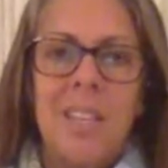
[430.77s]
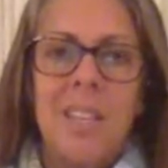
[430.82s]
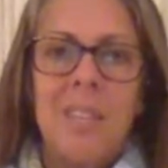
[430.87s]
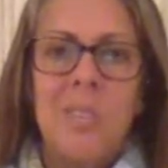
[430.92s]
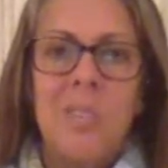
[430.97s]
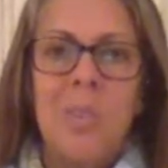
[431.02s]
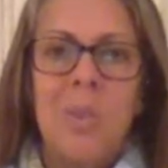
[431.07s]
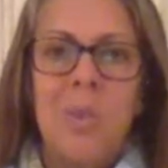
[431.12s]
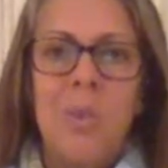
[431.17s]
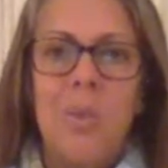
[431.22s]

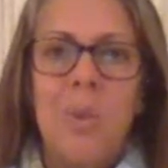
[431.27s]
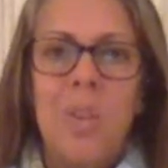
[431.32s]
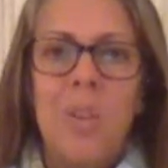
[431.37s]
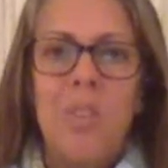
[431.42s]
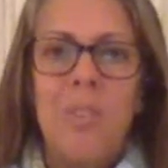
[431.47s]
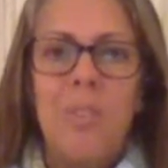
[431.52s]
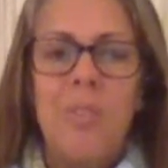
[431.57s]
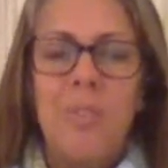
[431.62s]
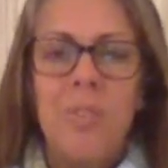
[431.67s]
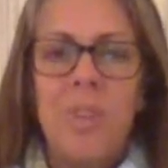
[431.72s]
So
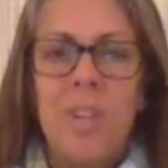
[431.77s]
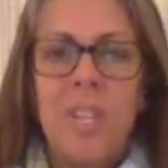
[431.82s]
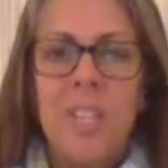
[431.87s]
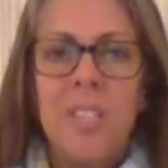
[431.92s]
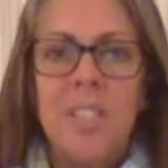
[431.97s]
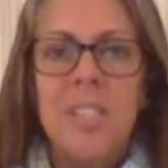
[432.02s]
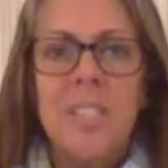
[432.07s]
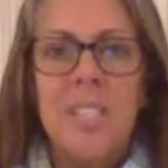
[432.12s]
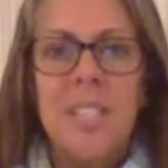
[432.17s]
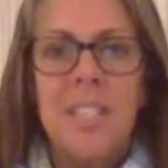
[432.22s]
if, for
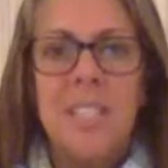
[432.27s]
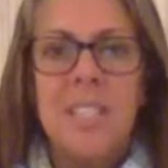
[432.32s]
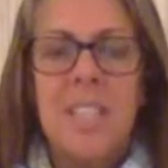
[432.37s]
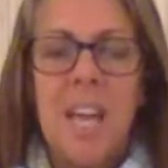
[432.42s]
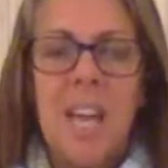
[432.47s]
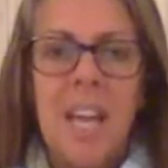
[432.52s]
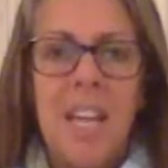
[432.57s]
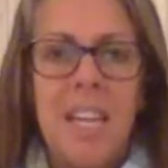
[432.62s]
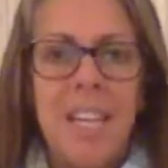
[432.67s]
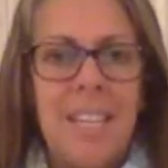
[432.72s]
instance,
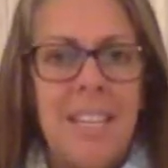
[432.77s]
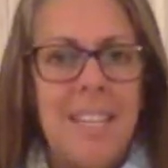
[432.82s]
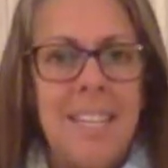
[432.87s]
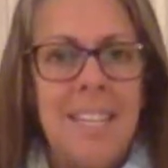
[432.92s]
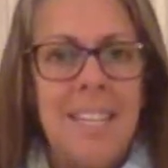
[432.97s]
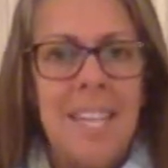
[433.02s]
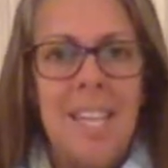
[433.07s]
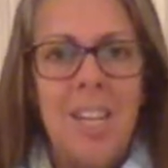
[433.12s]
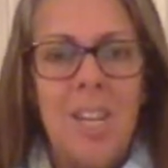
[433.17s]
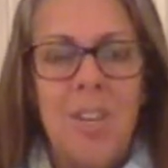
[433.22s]
I
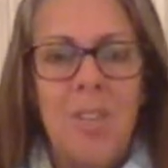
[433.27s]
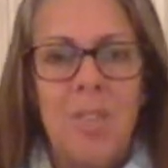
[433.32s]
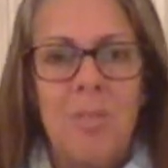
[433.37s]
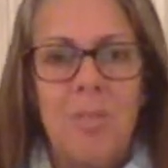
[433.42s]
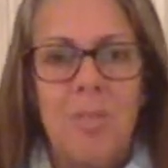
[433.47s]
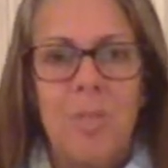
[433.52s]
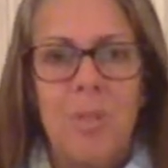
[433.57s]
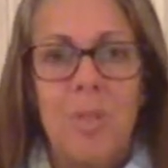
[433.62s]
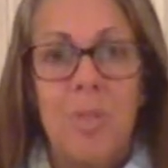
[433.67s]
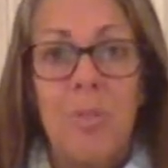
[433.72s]
inhale
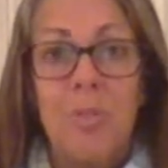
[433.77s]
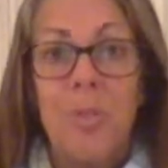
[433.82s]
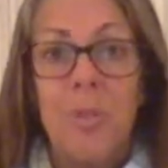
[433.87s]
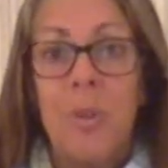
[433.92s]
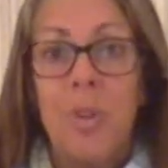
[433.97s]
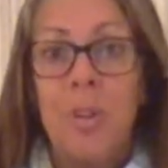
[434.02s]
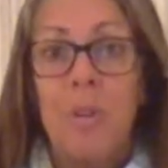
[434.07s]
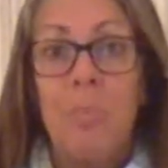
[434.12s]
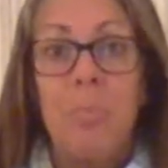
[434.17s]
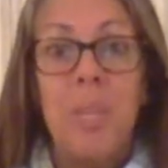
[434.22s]
for
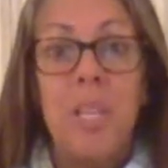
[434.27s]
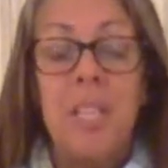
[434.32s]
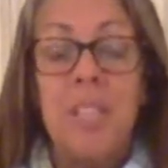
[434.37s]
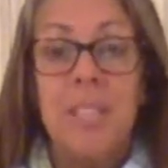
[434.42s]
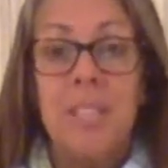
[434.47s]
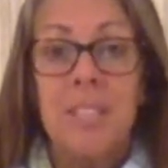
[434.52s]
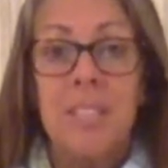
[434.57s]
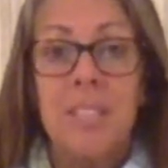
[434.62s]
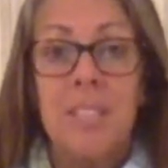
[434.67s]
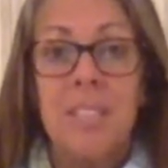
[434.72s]
4
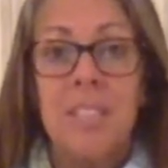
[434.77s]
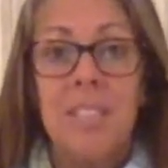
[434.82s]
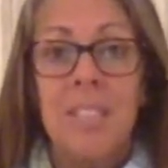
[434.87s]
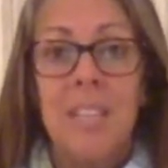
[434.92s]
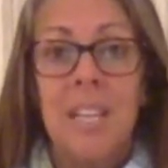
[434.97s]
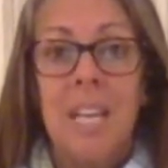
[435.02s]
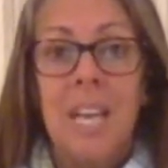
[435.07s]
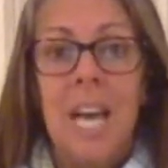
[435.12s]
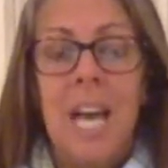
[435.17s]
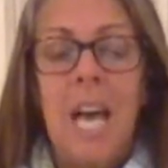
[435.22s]
beats,
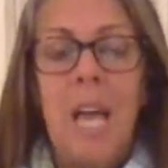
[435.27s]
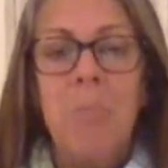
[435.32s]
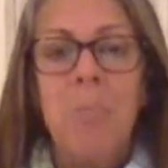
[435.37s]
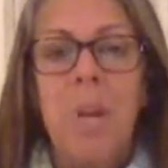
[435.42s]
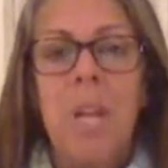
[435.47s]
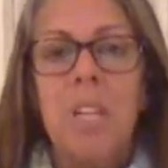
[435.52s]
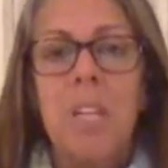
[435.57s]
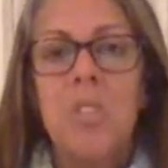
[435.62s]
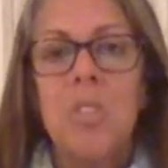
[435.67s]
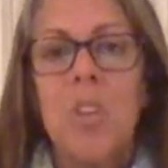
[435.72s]
I
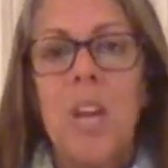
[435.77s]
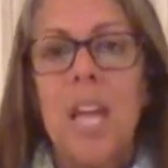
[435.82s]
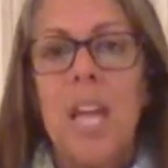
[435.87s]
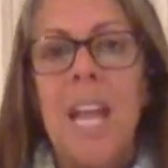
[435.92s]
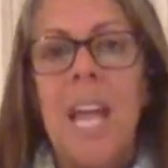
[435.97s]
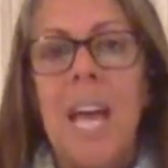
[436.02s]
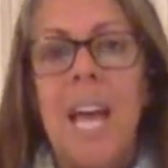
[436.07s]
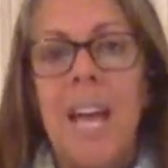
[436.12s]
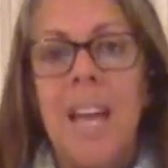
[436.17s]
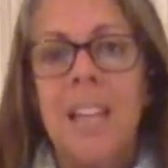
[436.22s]
might
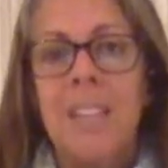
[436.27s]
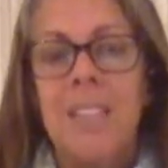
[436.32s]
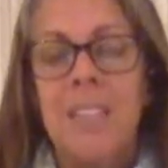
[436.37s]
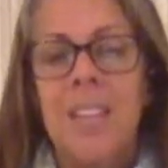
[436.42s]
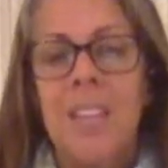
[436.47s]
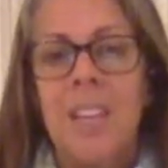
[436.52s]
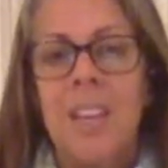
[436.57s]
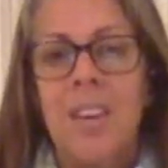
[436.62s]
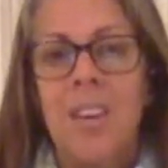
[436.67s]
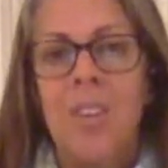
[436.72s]
try to
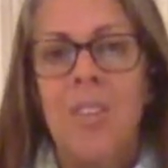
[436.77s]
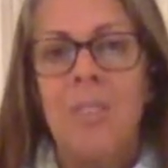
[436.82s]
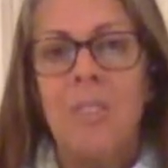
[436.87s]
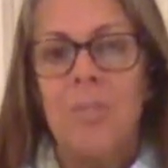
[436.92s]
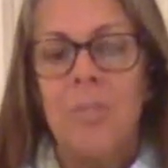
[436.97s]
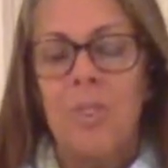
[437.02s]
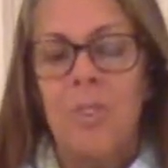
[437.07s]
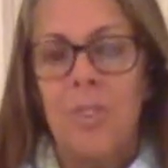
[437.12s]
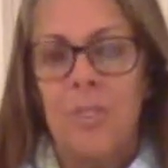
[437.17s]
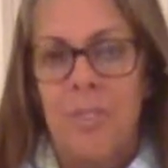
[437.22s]
exhale
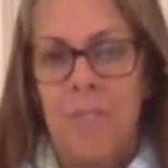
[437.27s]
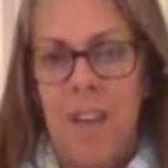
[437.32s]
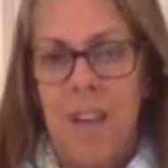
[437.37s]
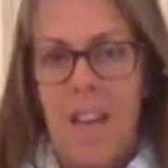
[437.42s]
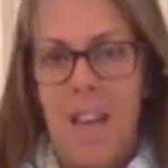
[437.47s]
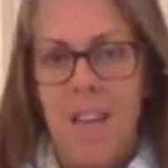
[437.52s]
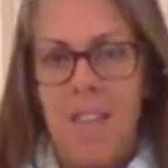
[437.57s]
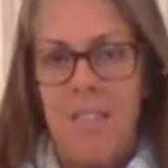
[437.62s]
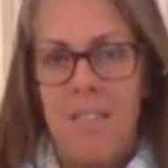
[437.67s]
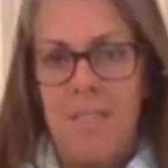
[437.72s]
for
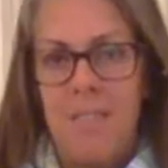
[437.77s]
5.